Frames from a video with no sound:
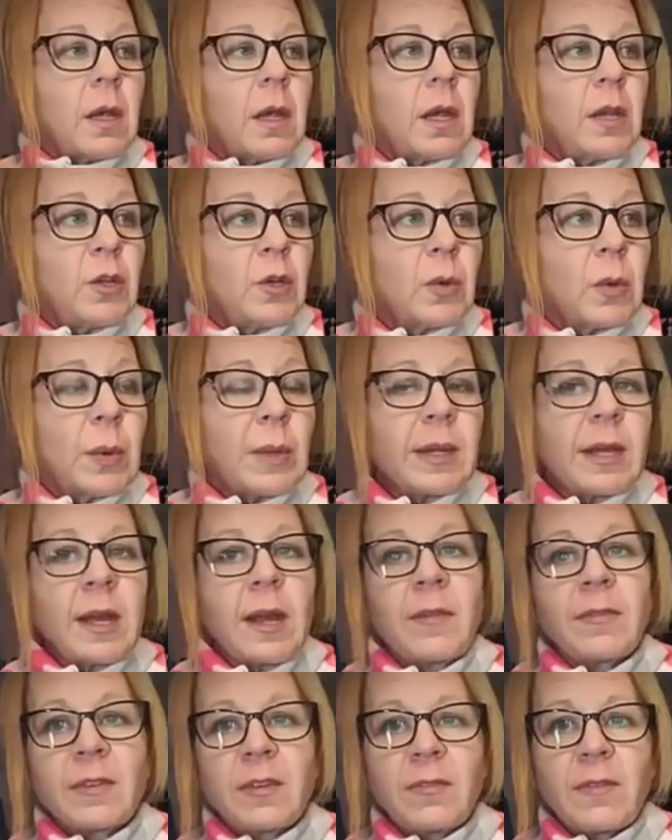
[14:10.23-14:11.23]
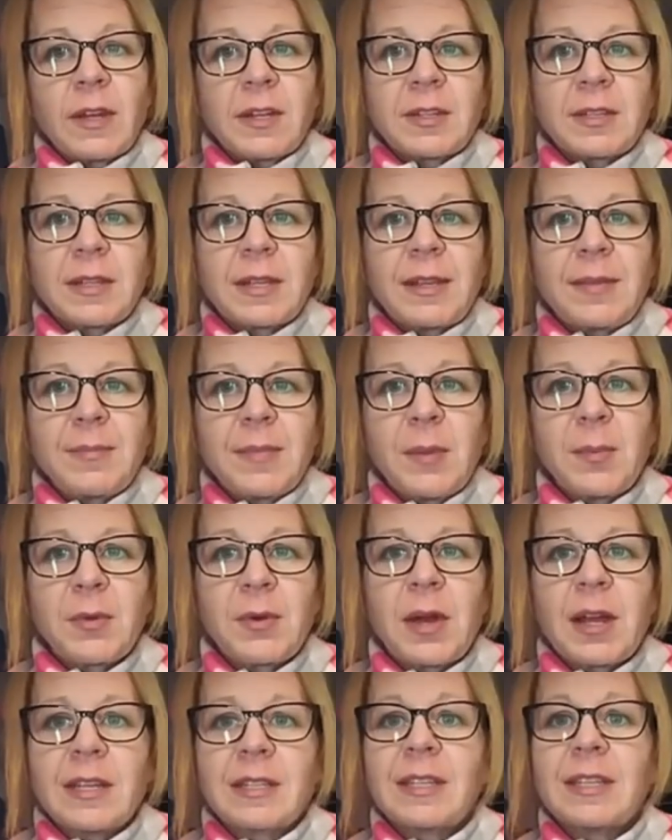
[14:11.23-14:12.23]
and you're going to have to eventually
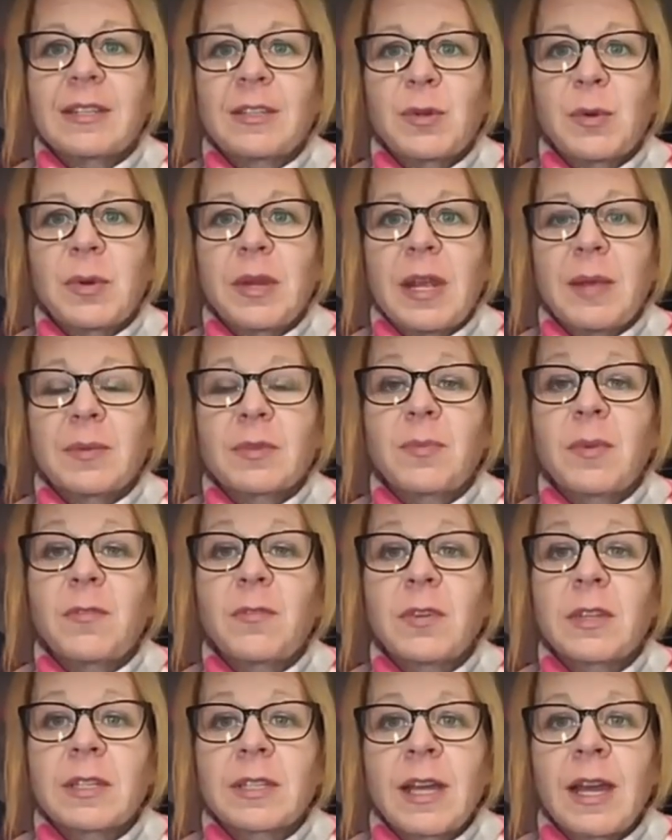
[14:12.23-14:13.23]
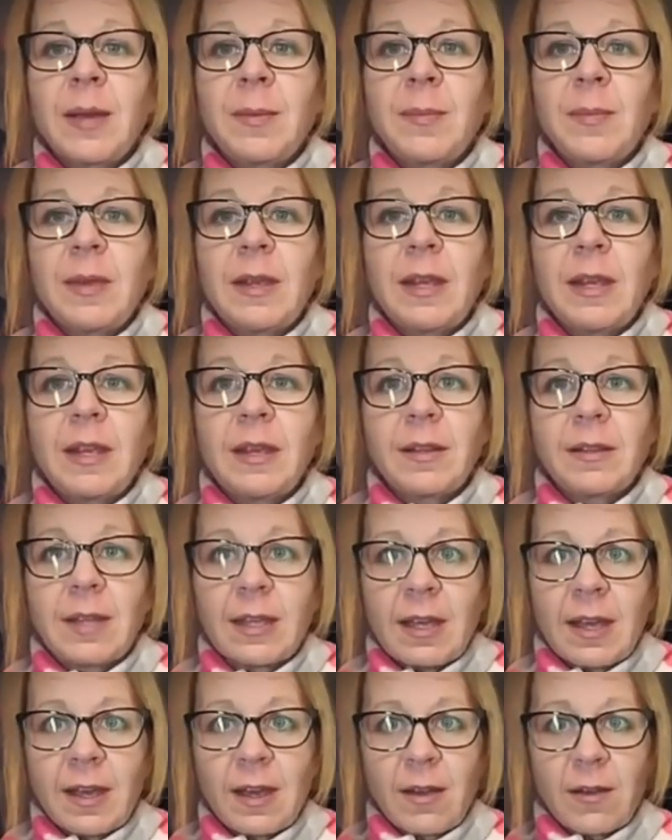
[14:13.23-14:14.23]
memorize these note names, but for the time being,
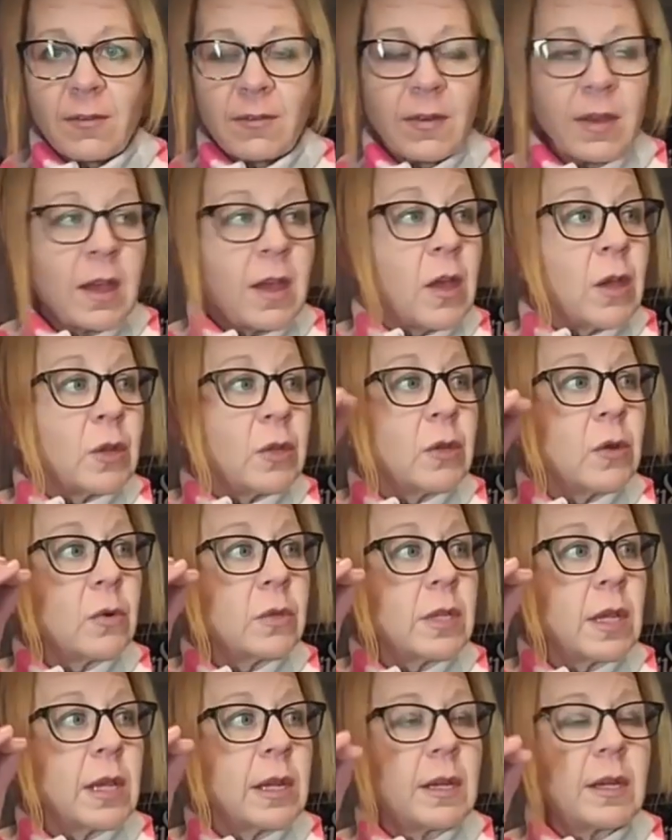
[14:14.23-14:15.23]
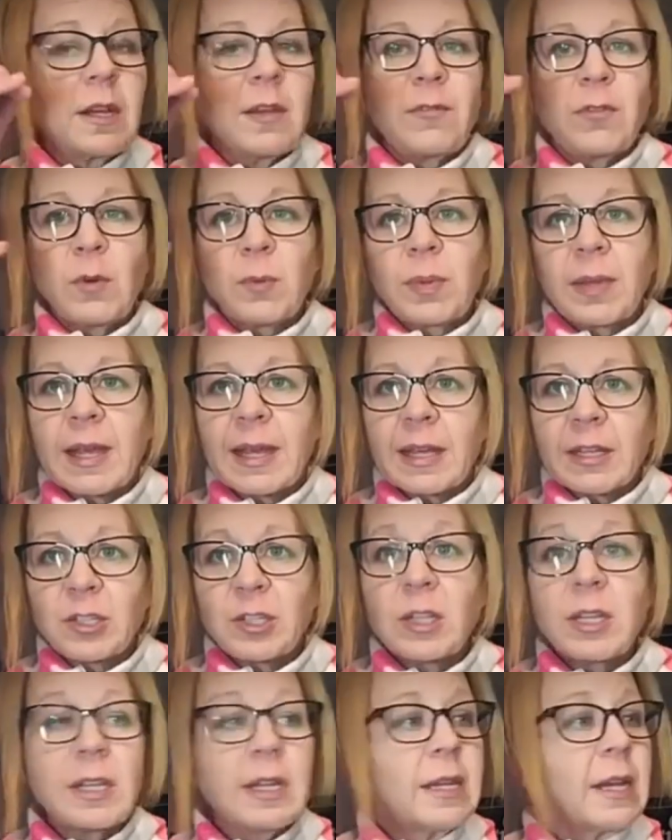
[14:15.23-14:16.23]
they have notated if you're playing a
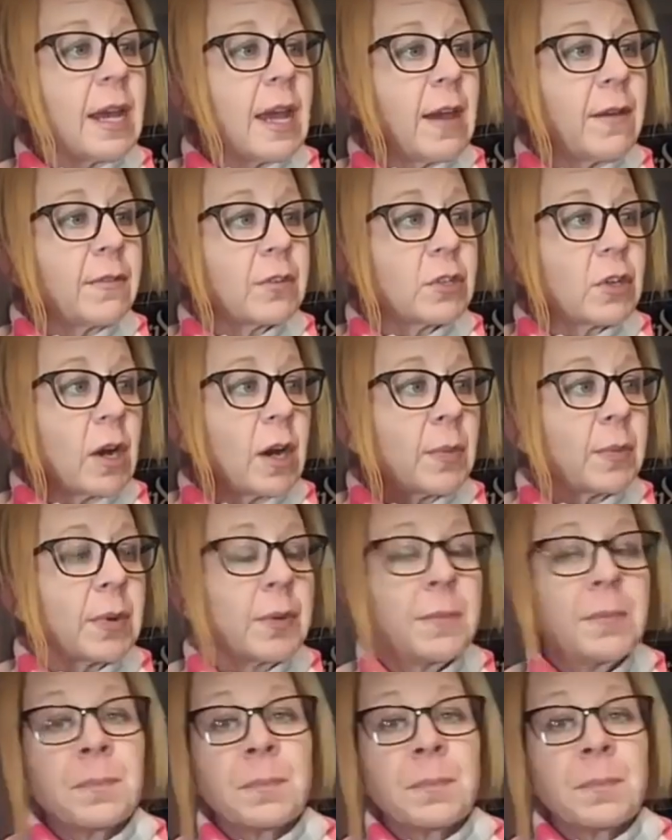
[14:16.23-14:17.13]
G, F sharp.